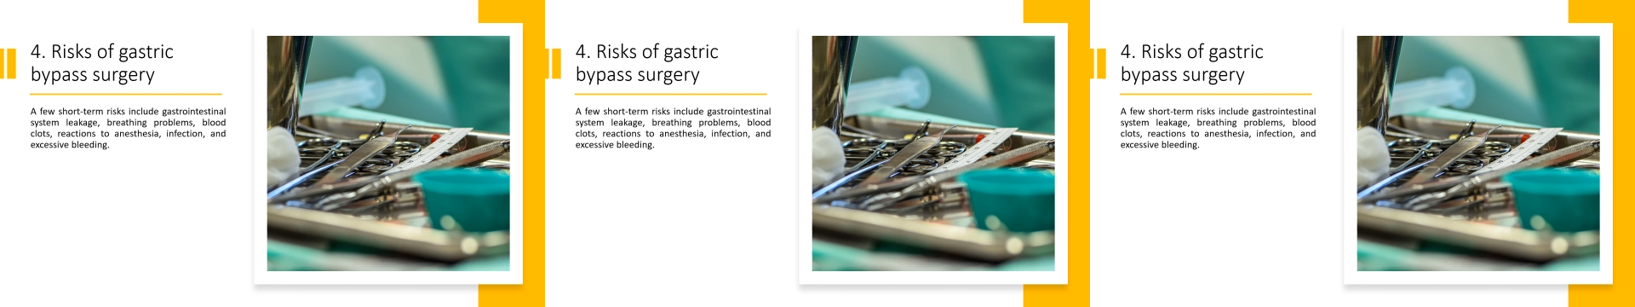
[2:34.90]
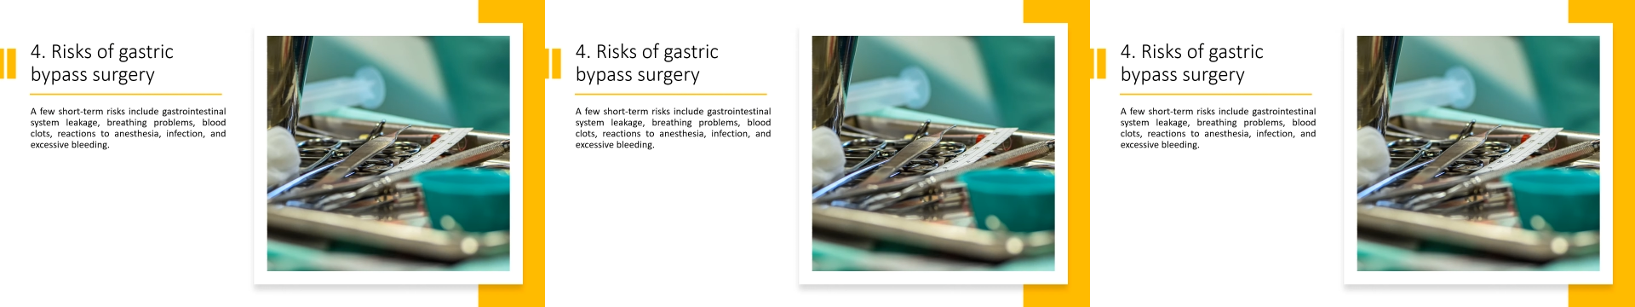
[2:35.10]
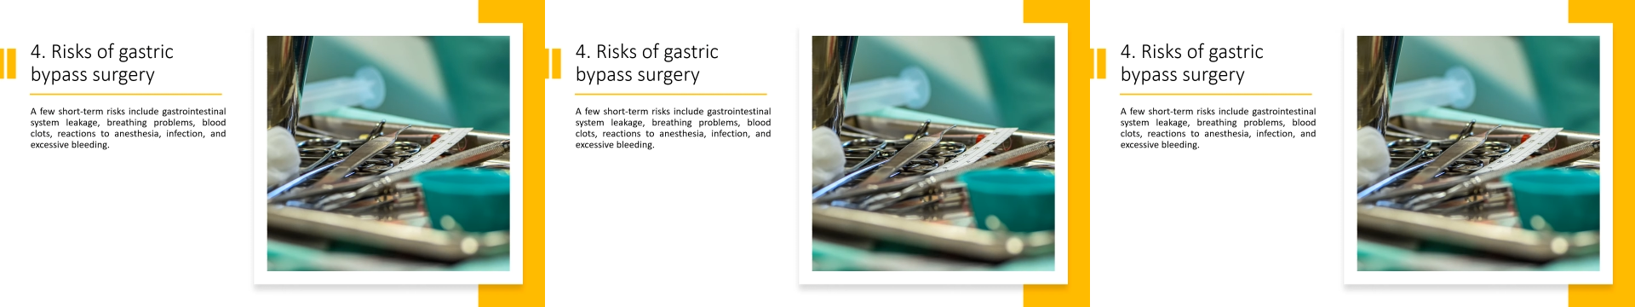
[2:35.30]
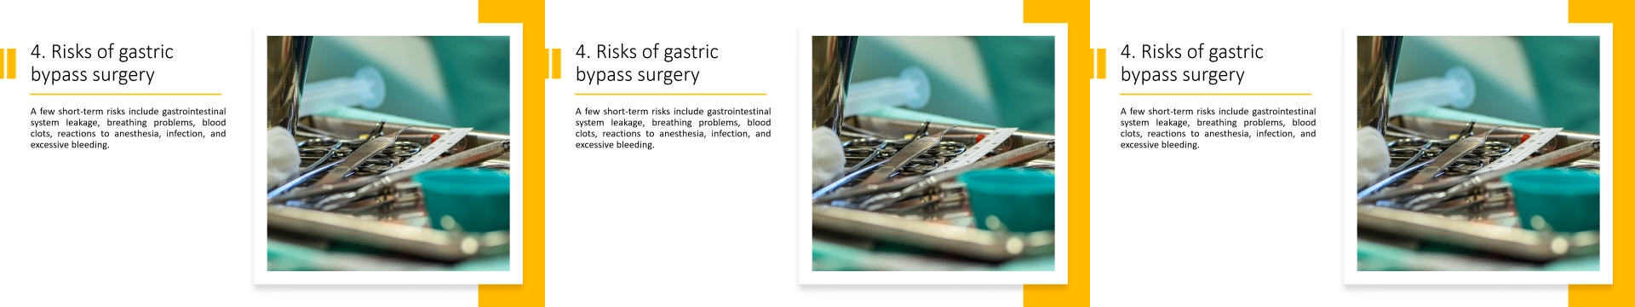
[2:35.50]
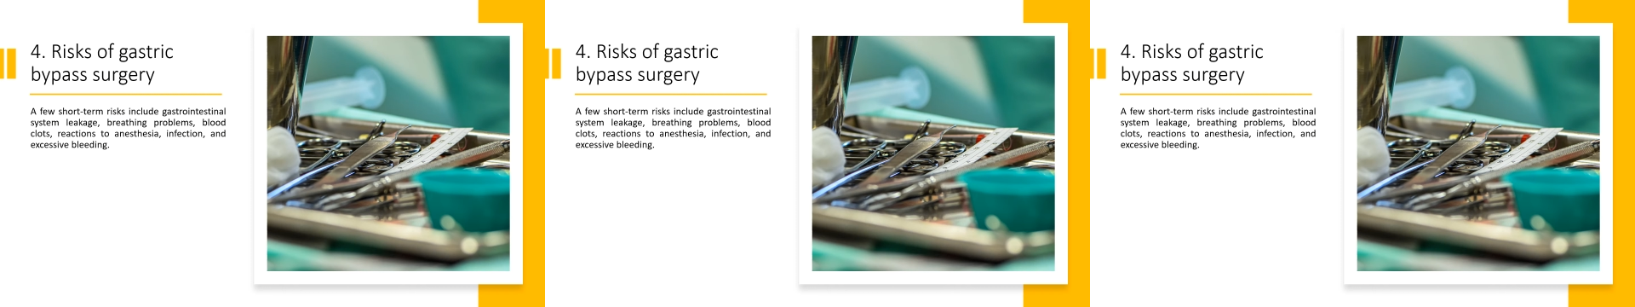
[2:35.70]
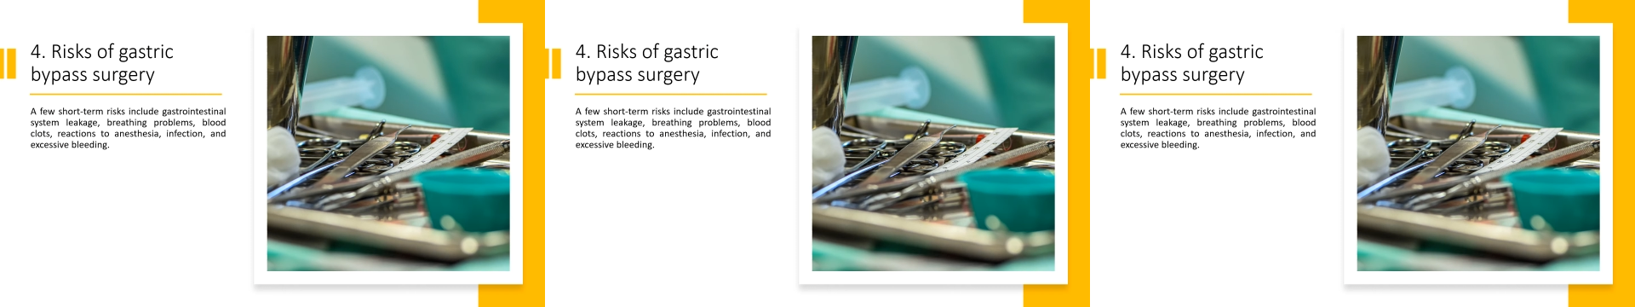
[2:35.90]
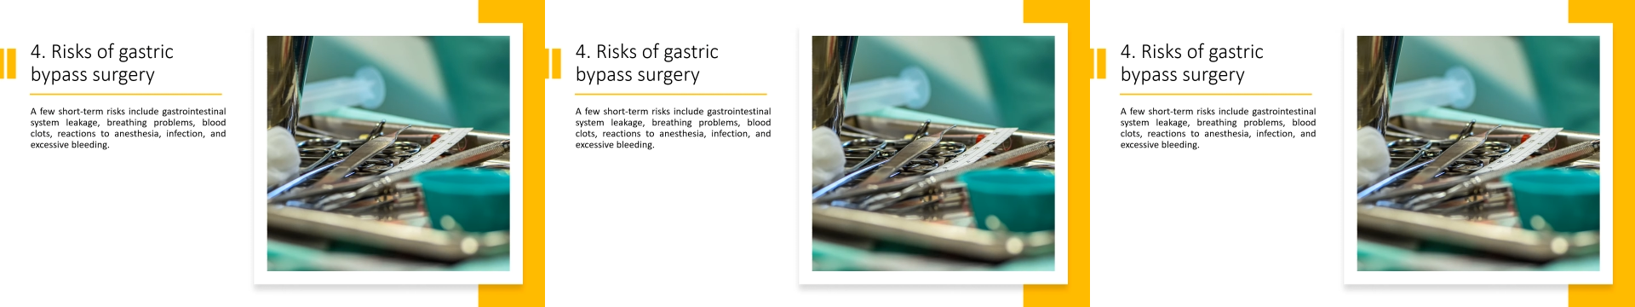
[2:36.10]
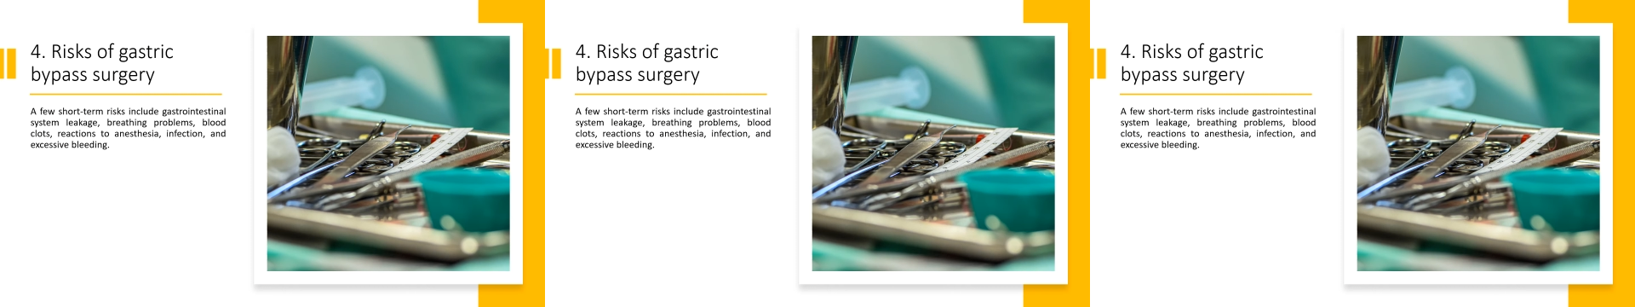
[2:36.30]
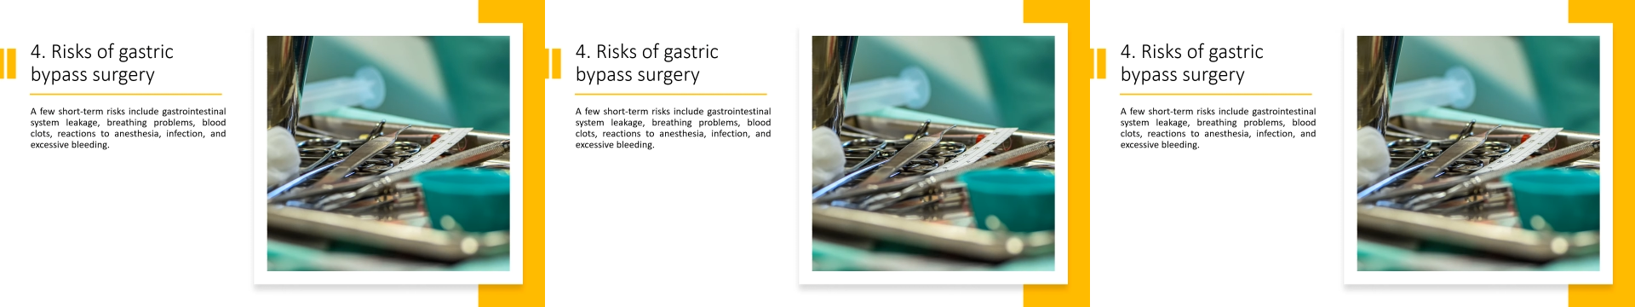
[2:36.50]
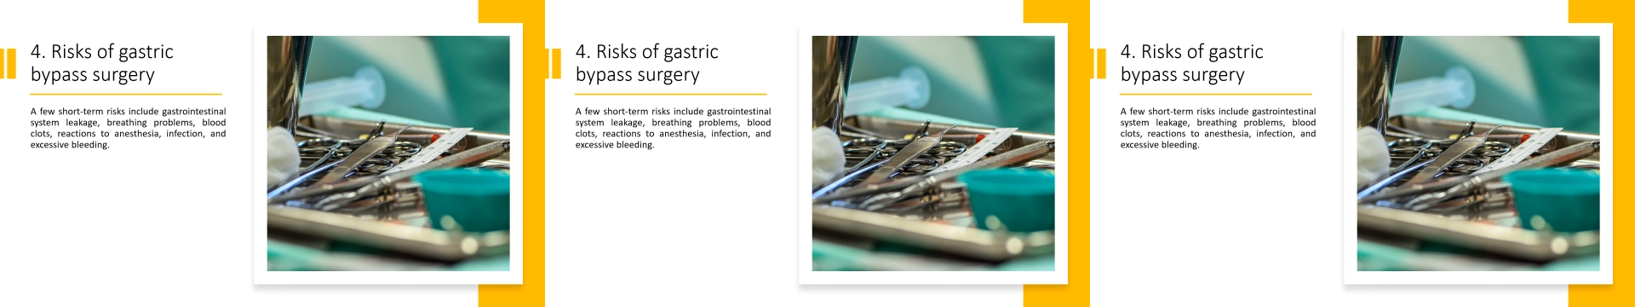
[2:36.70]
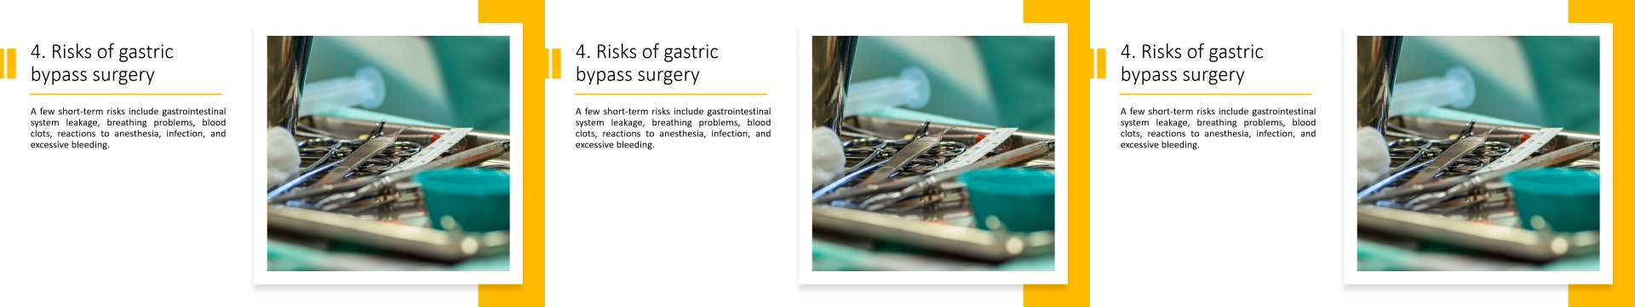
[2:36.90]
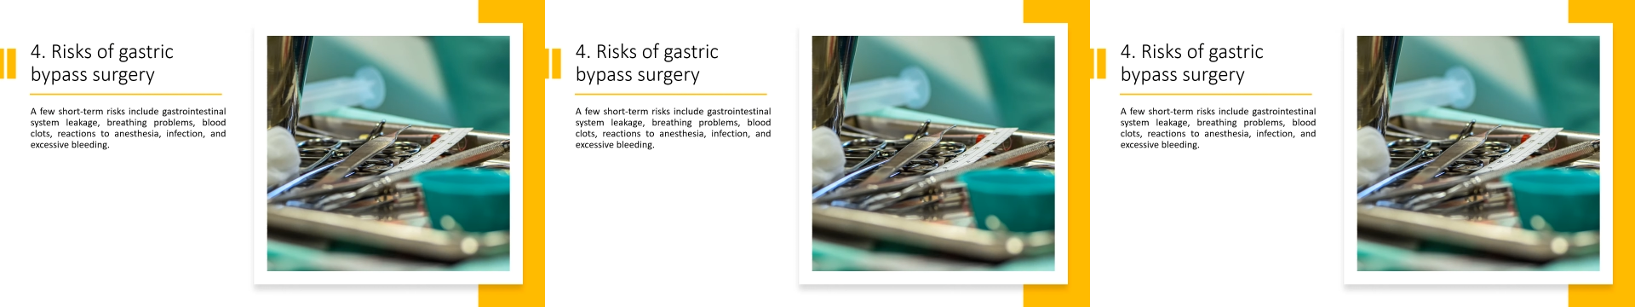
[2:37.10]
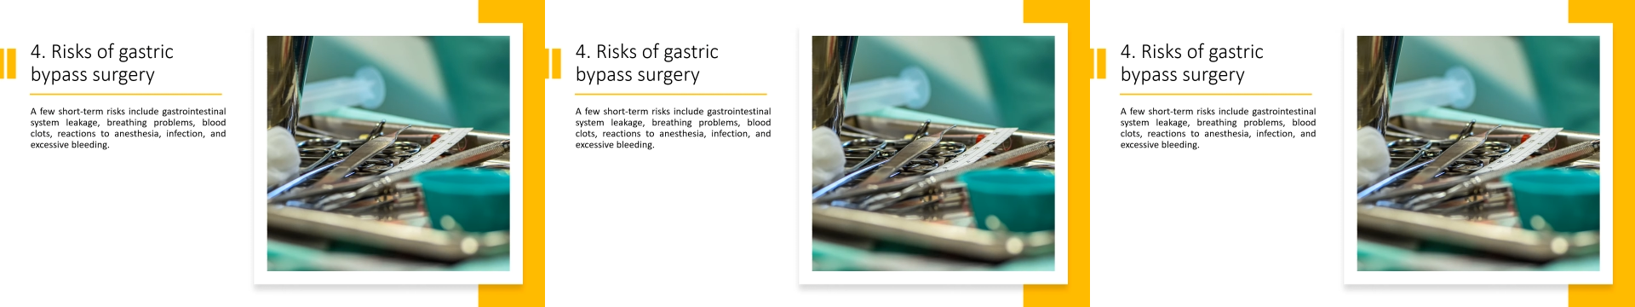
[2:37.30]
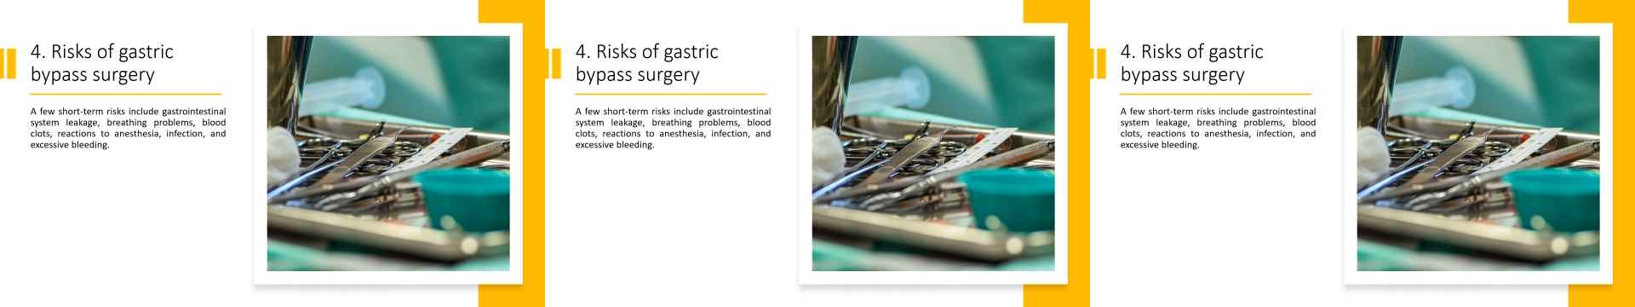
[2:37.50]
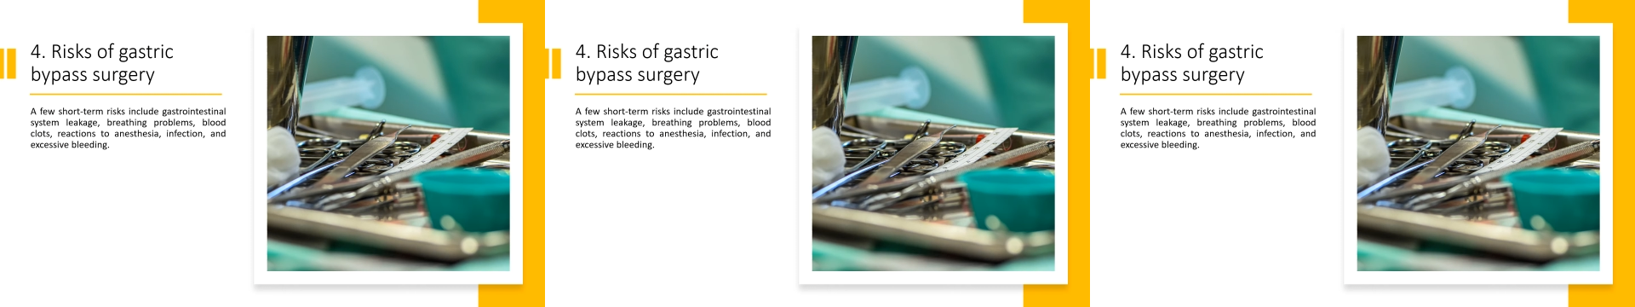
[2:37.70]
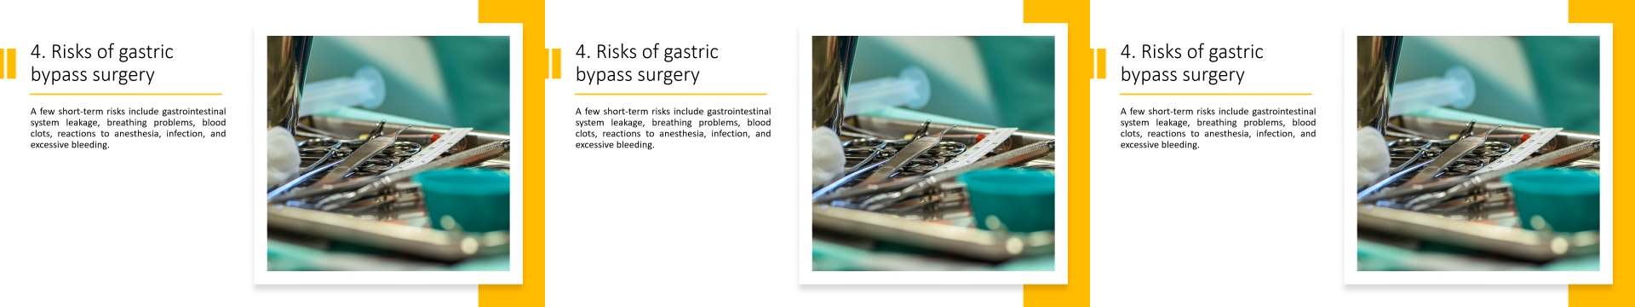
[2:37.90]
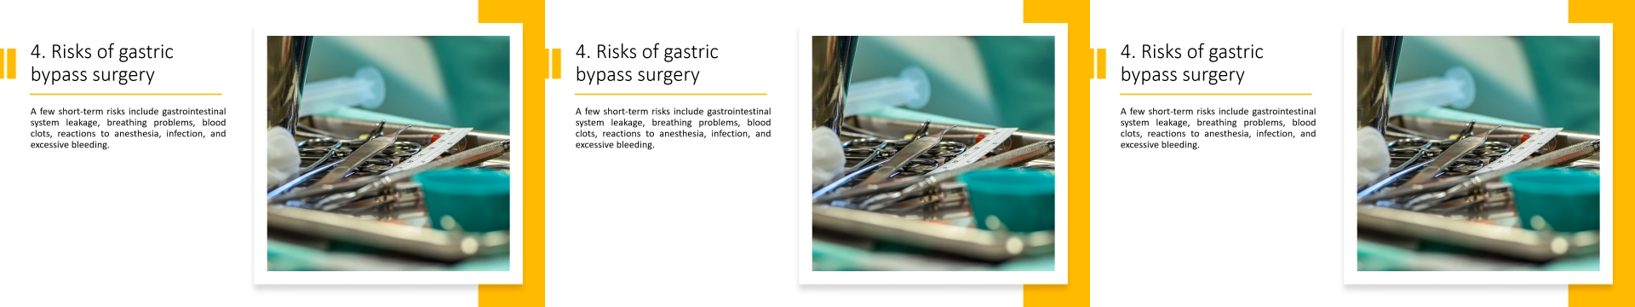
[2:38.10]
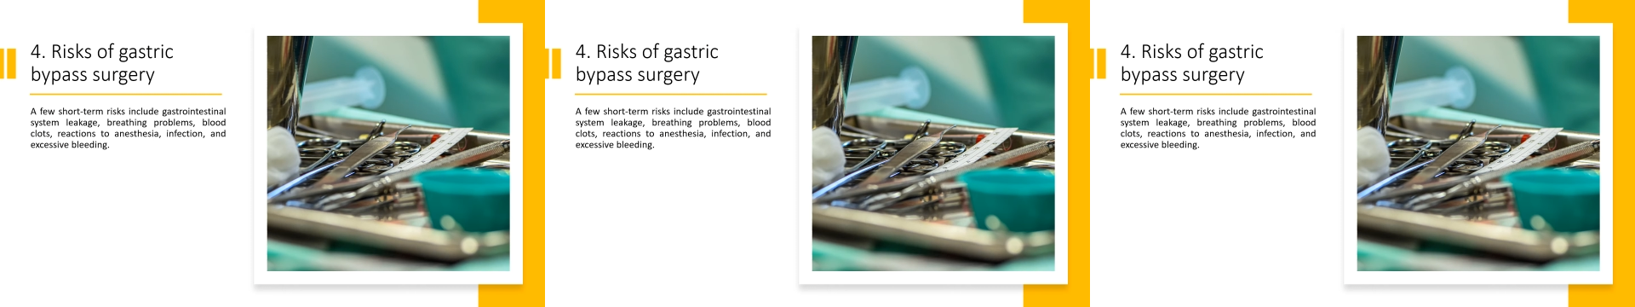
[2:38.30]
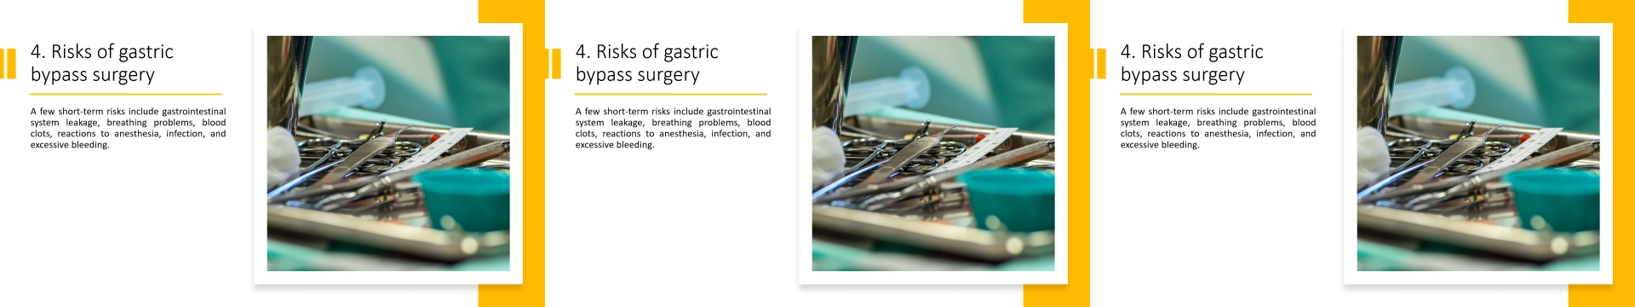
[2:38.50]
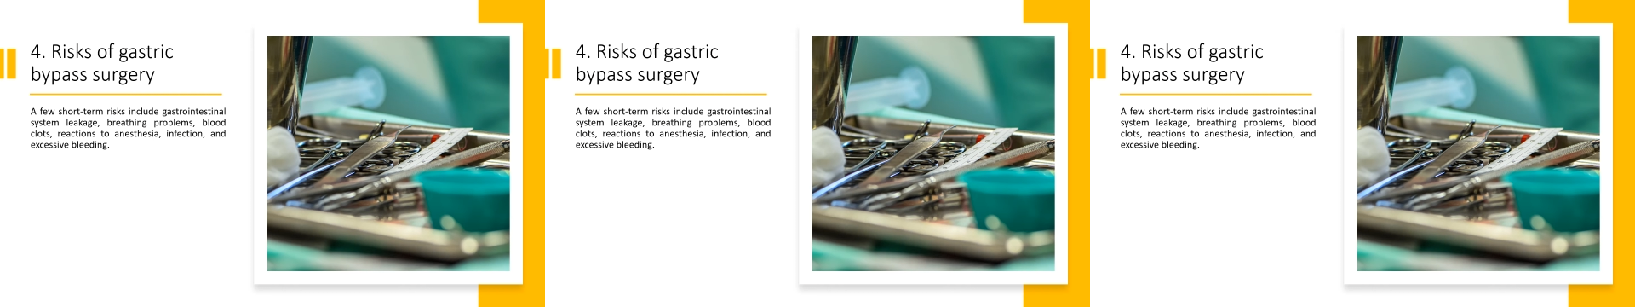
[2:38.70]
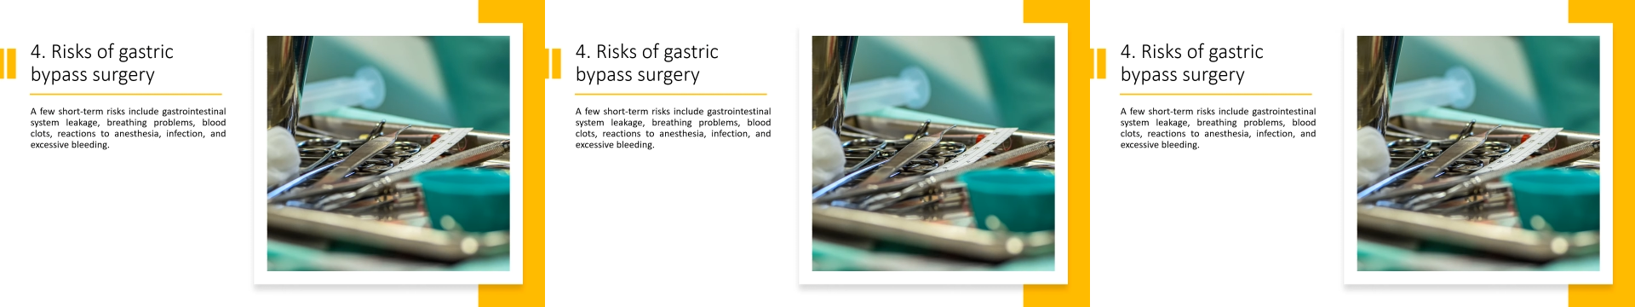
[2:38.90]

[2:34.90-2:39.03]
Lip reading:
(no speaker visible)